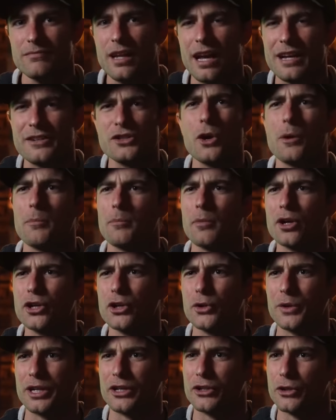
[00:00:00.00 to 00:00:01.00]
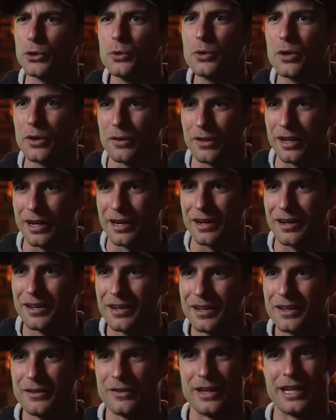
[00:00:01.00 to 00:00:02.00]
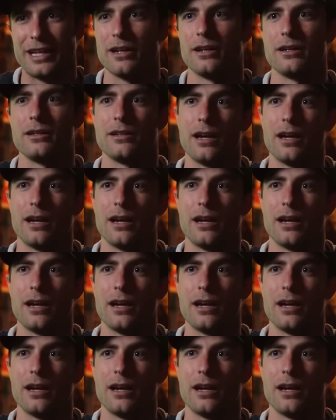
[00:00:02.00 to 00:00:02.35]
I saw a Mercury Cougar there, like